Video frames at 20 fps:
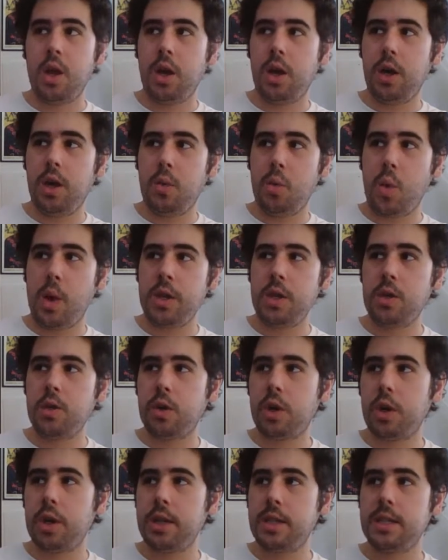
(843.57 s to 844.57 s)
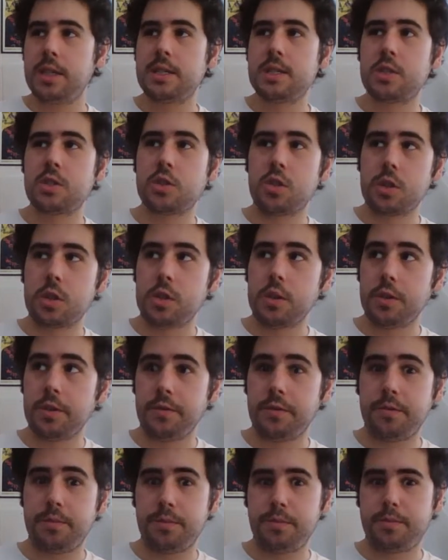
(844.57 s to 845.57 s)
uh, when you're in this sort
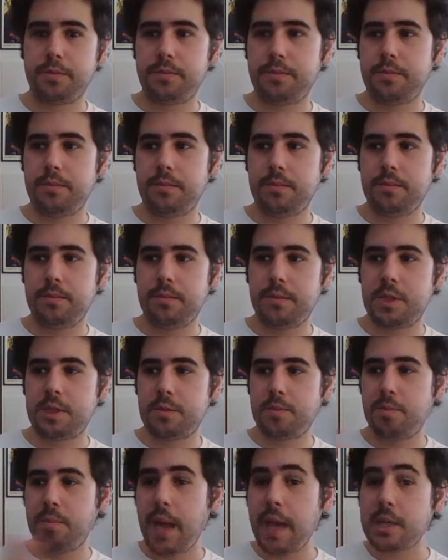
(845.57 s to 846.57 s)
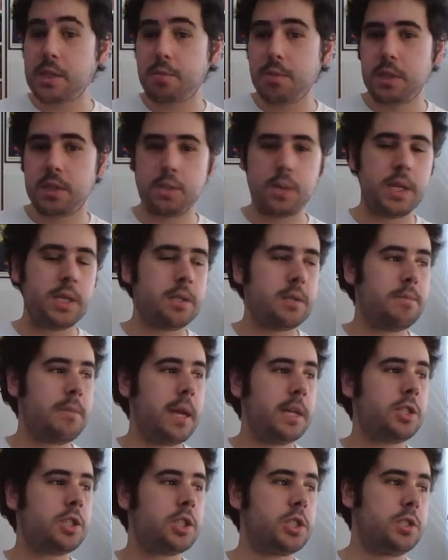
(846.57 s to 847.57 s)
of space between
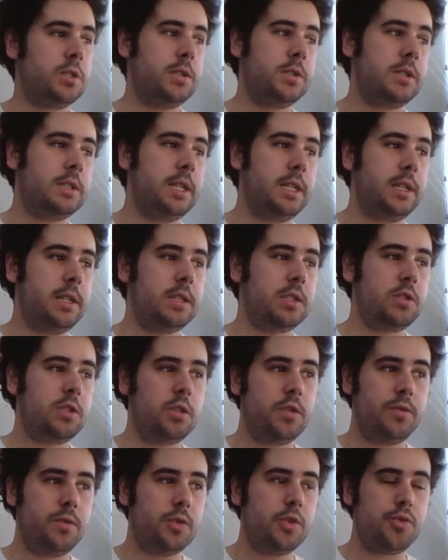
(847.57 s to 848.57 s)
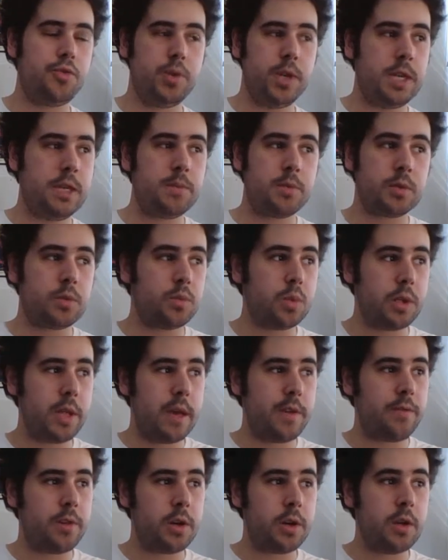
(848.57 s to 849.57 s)
dimensions, like this sort of dreams or
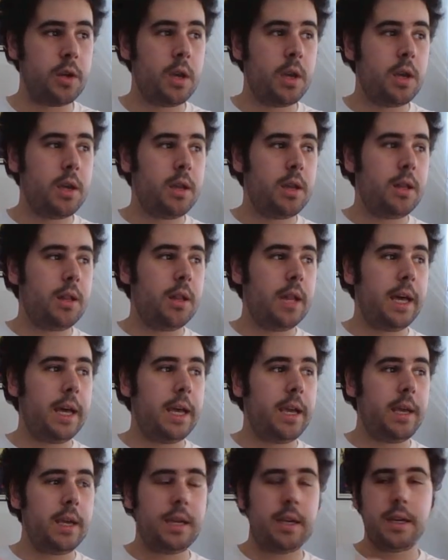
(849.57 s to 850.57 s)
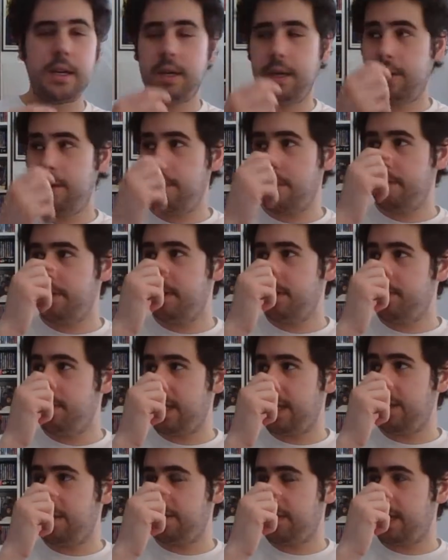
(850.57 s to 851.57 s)
whatever. Like, I remember at the
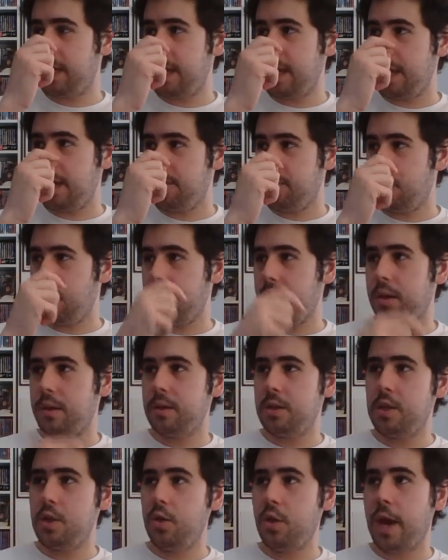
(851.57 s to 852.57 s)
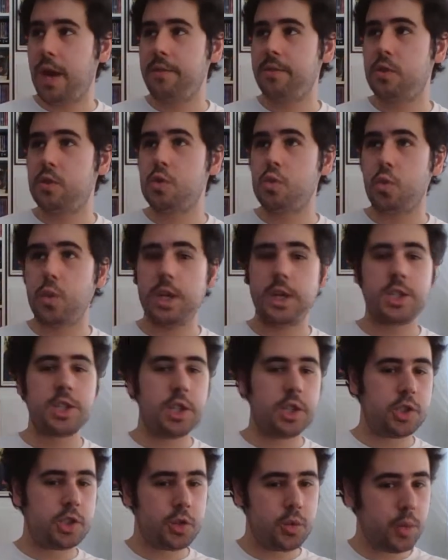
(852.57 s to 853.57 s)
beginning of the game when you have to
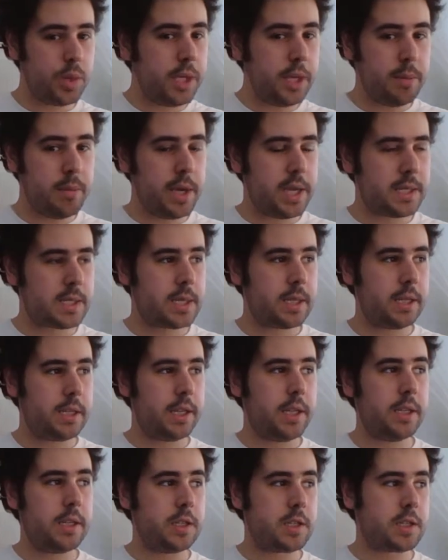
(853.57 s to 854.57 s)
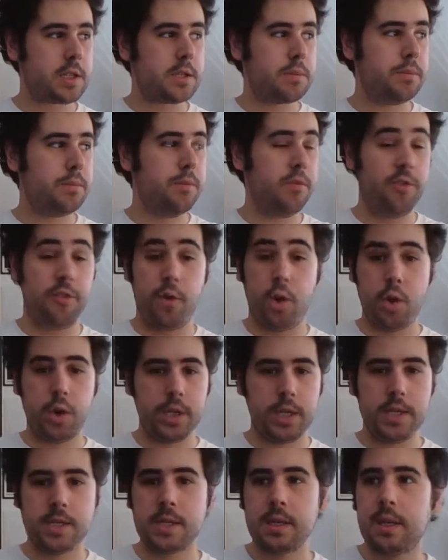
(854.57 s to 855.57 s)
reach a tree basically in this
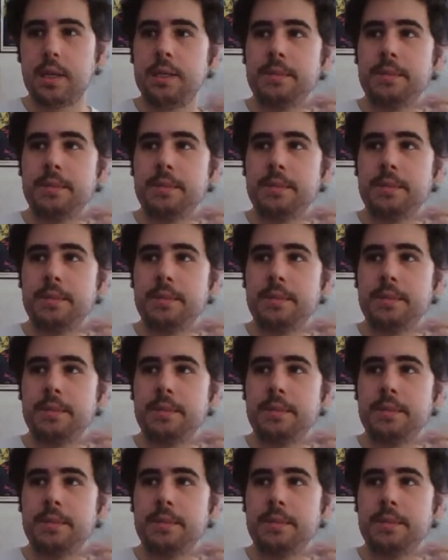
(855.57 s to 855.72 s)
void,